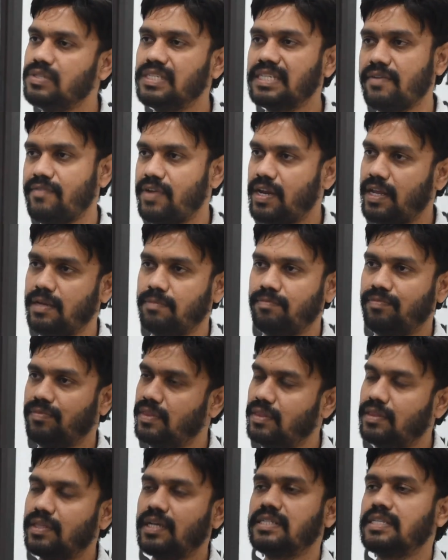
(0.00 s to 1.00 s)
7 AM.
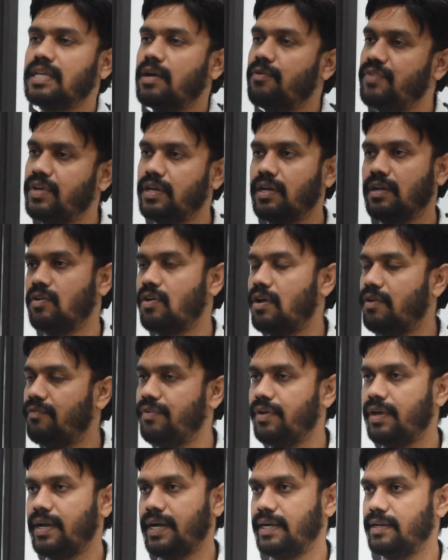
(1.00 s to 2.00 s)
That's how we can
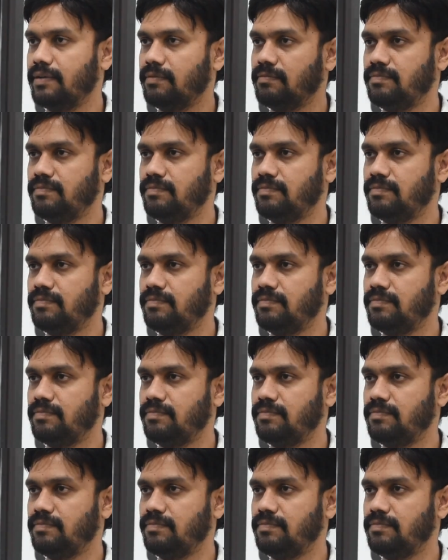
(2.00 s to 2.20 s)
configure it.